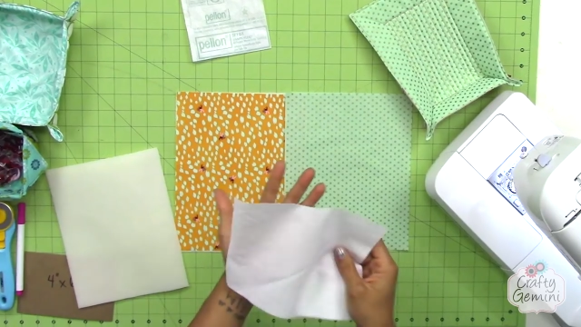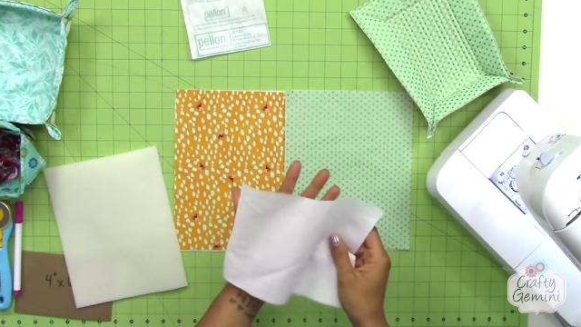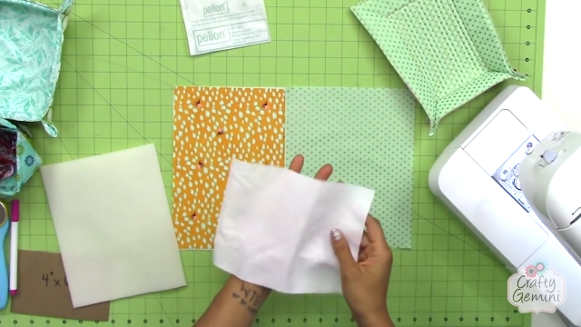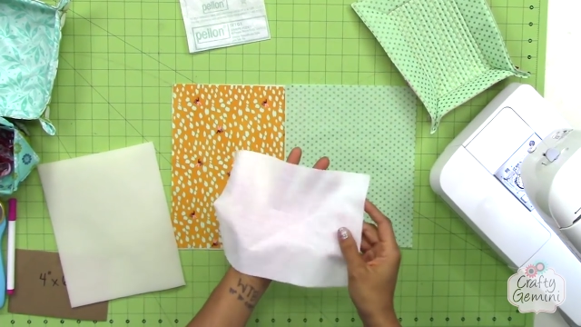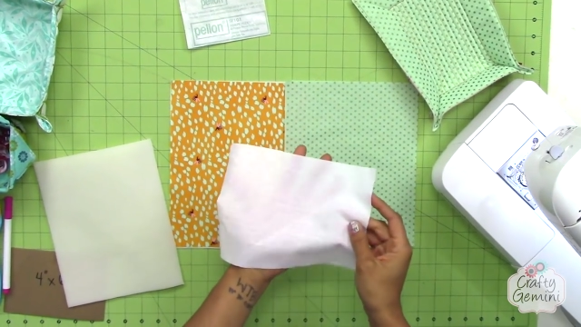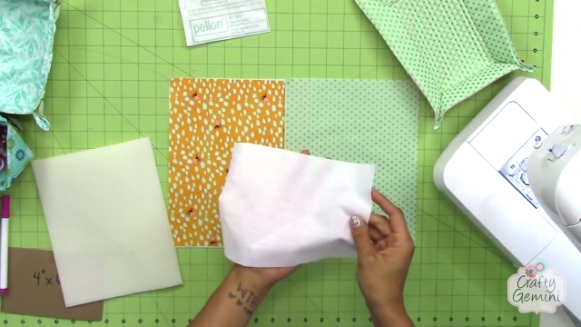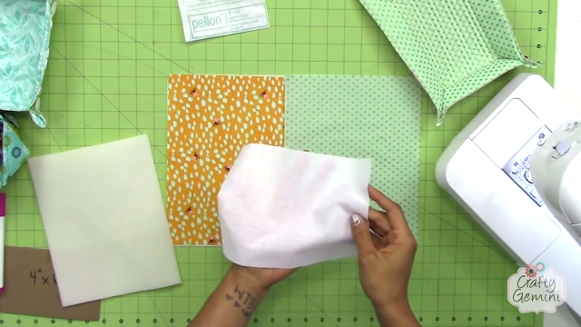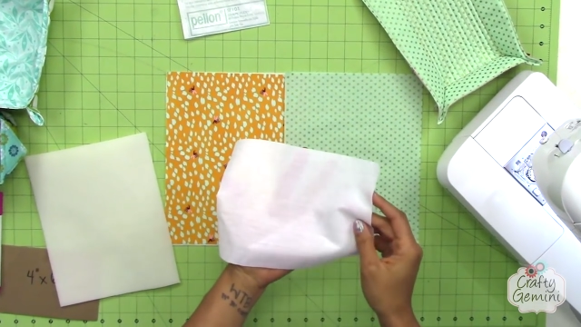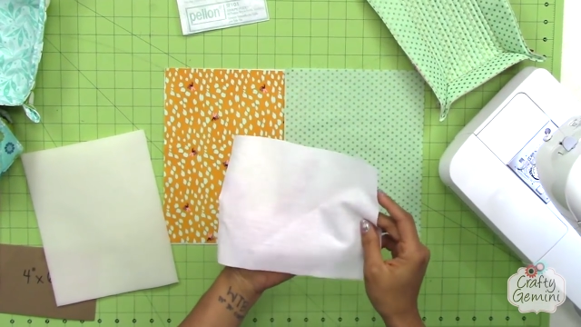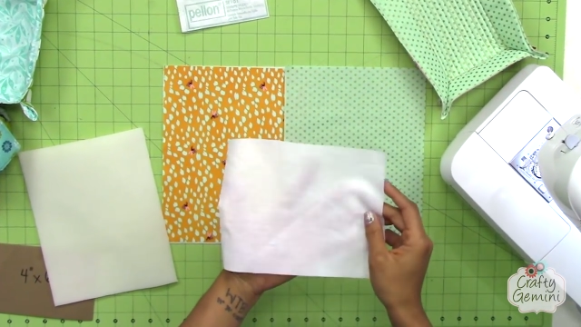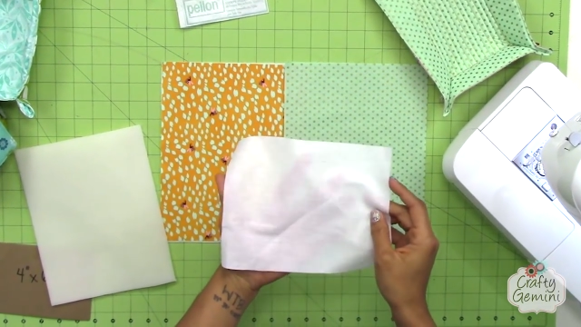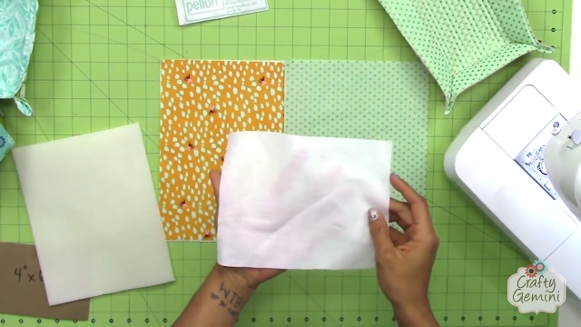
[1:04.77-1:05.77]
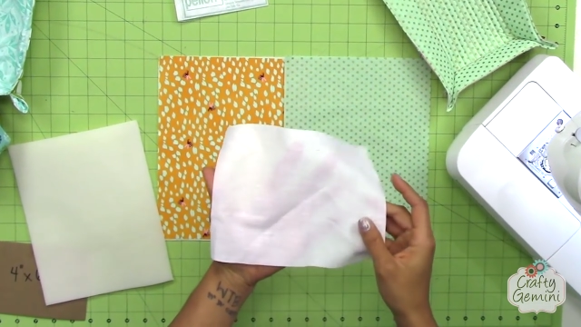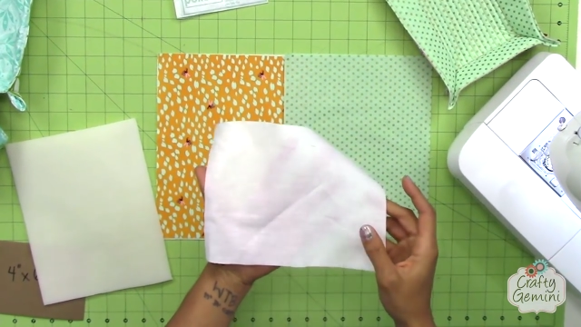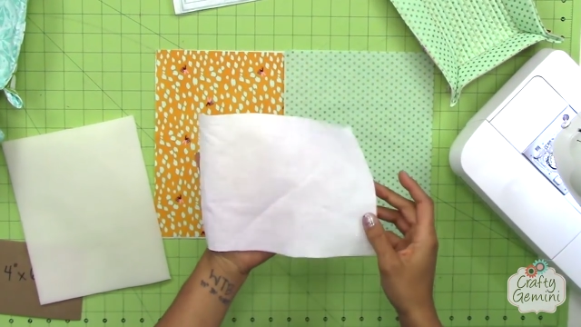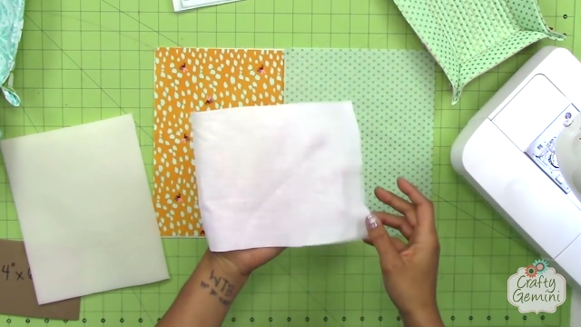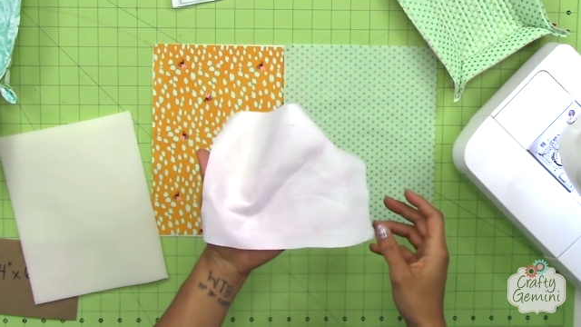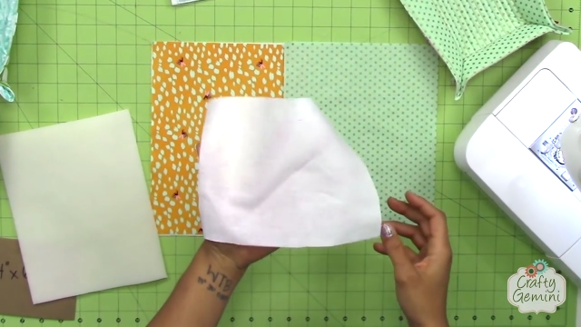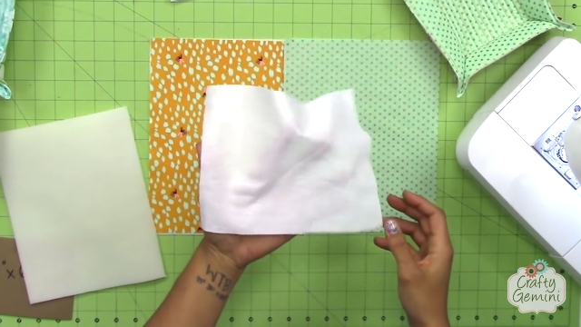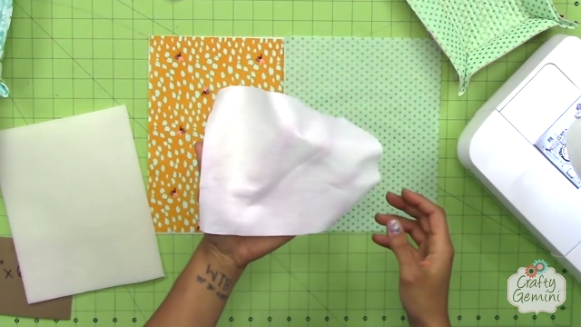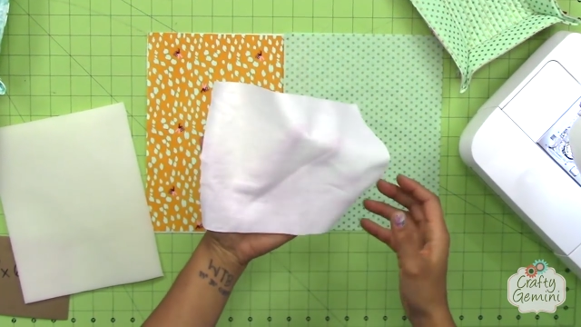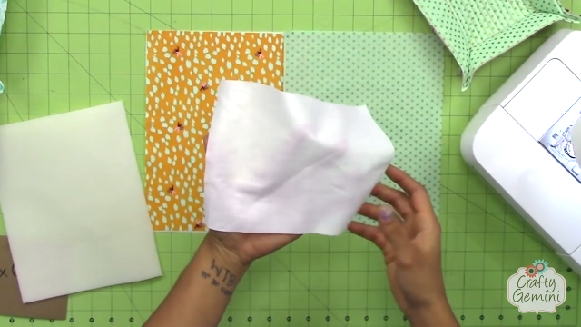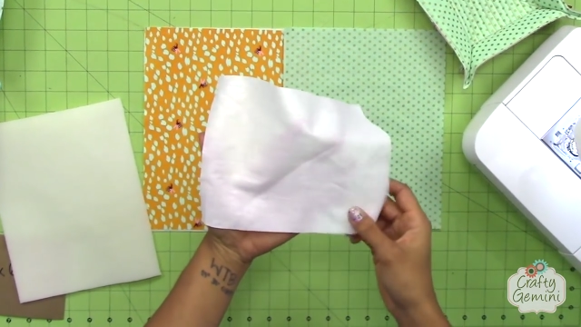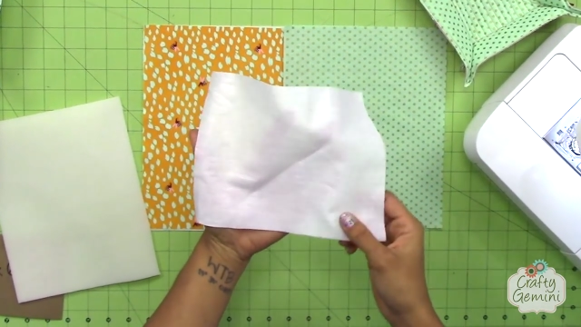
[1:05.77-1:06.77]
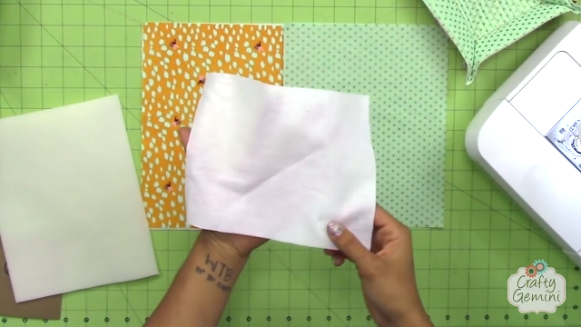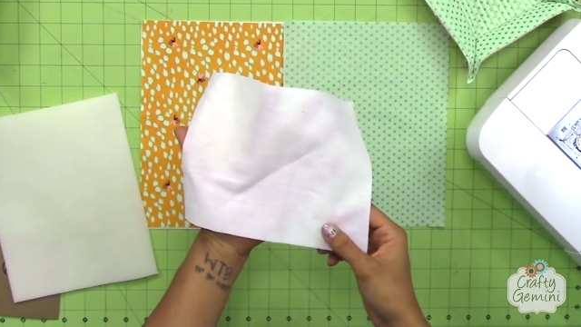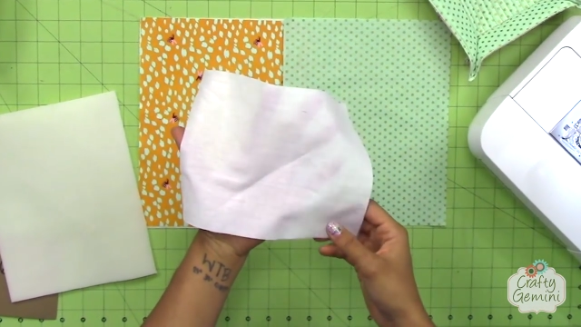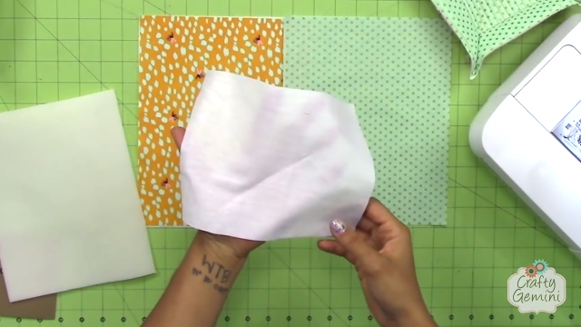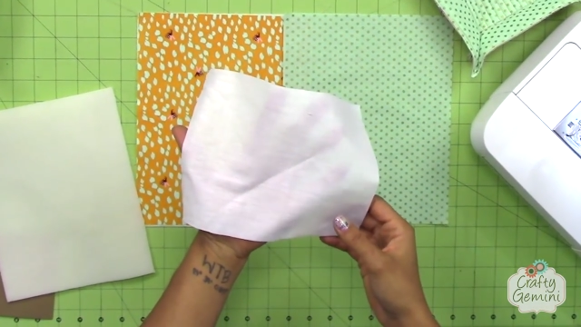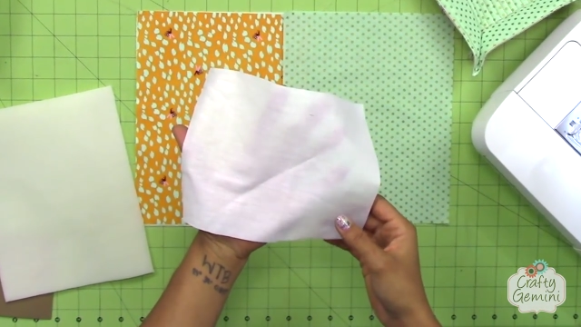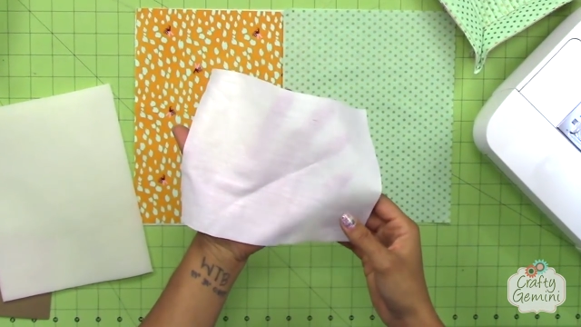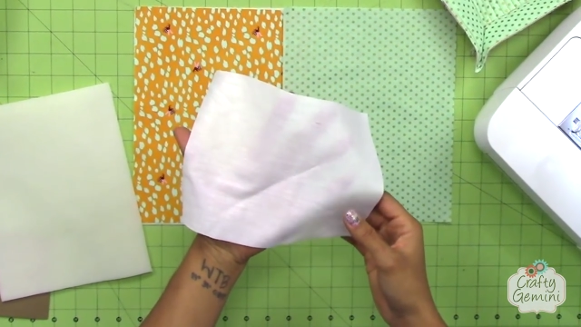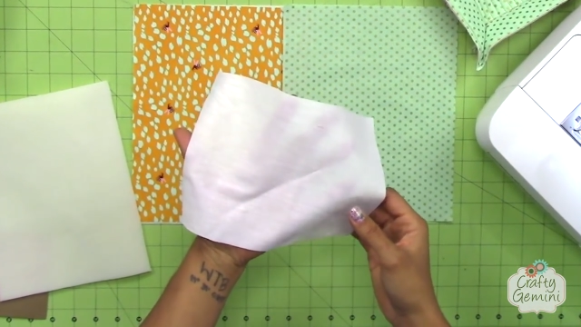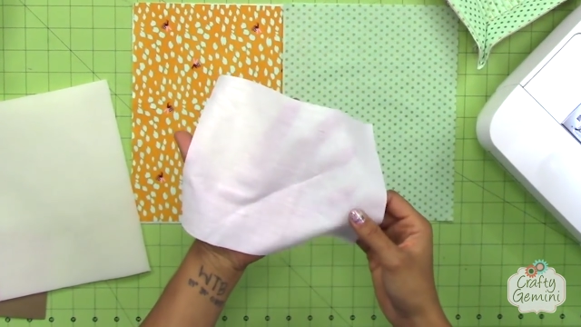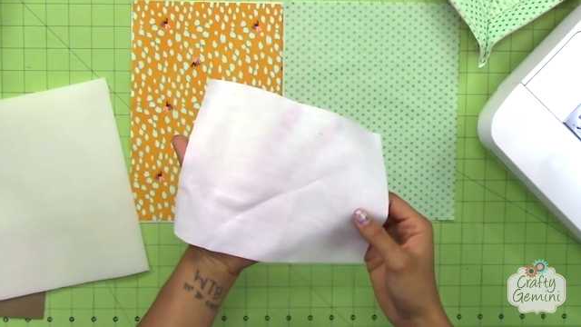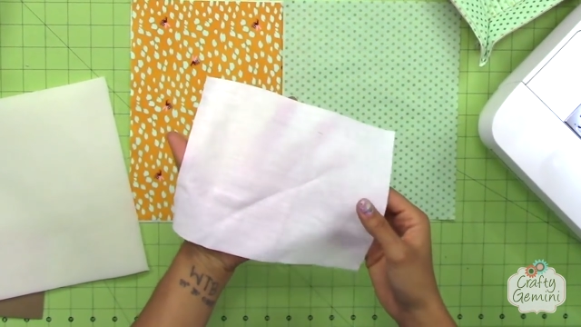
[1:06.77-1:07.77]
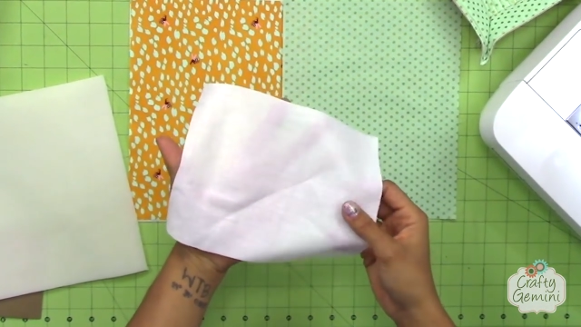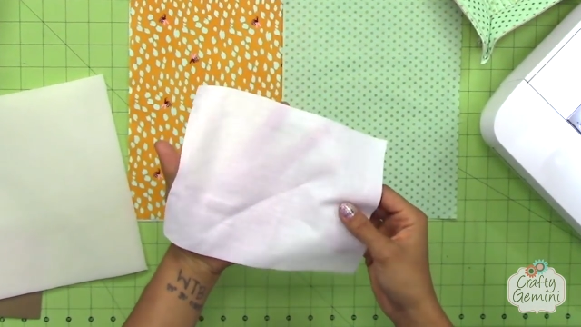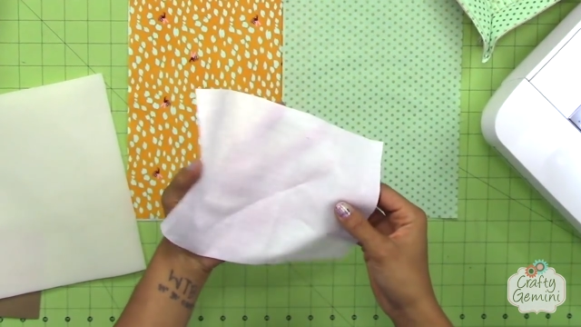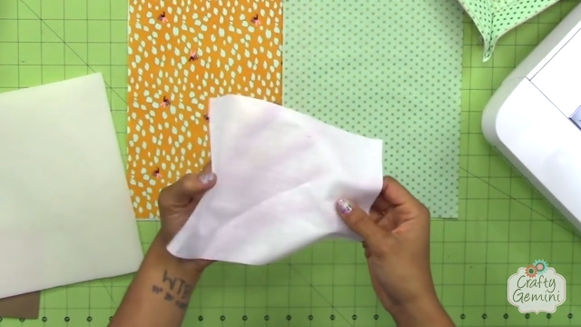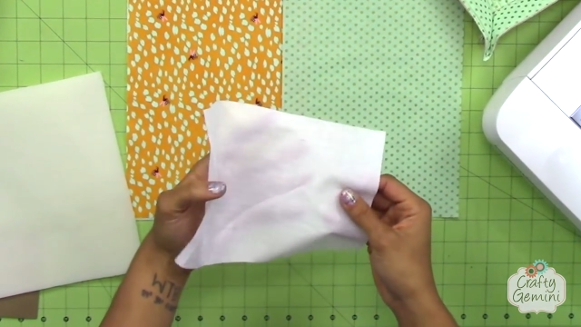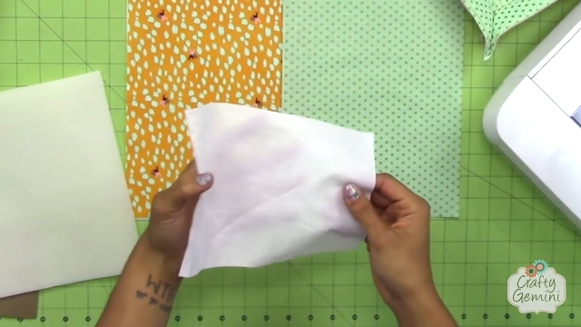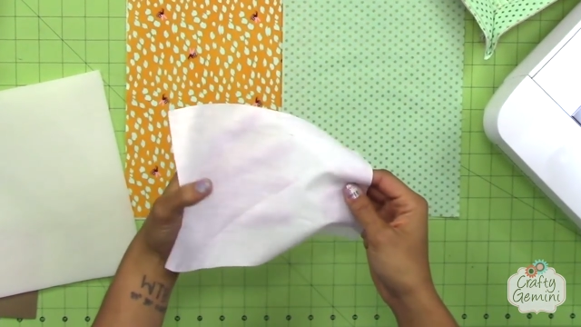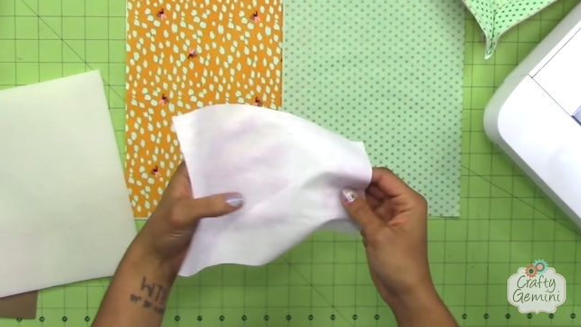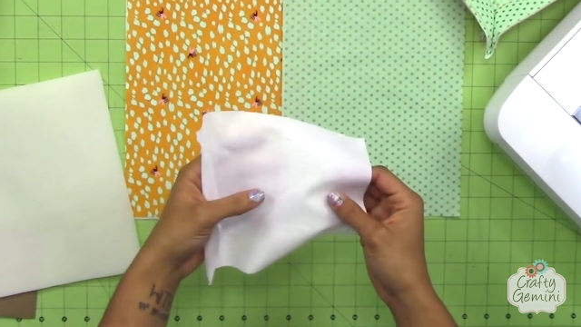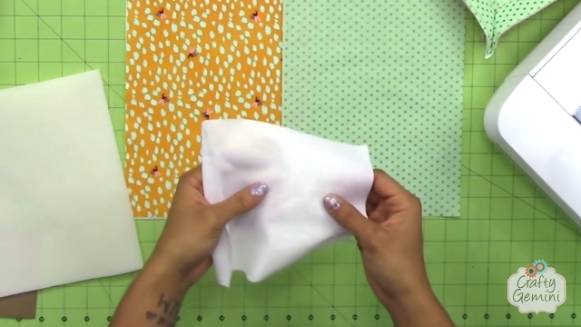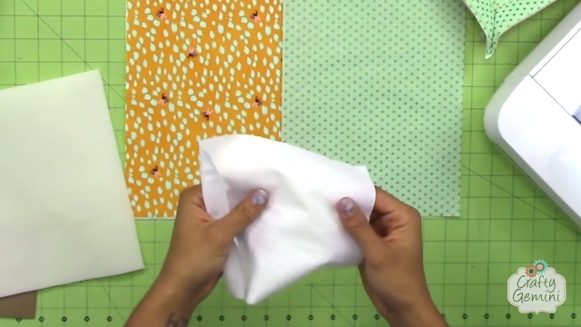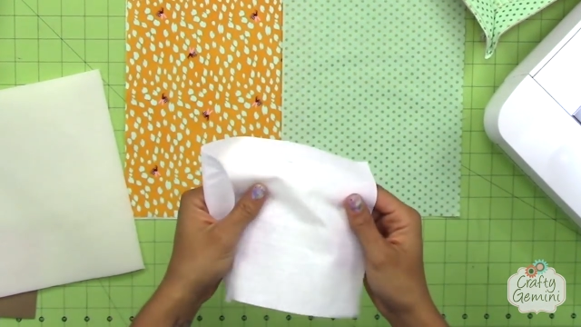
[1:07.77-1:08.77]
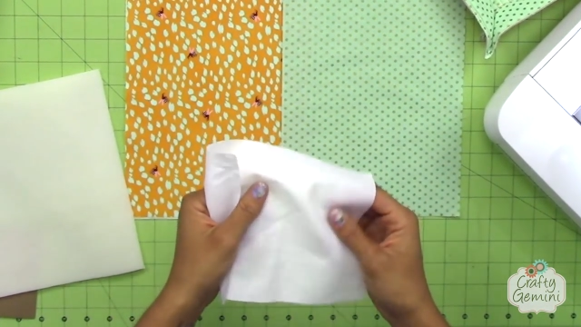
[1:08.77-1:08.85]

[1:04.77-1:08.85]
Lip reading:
(no speaker visible)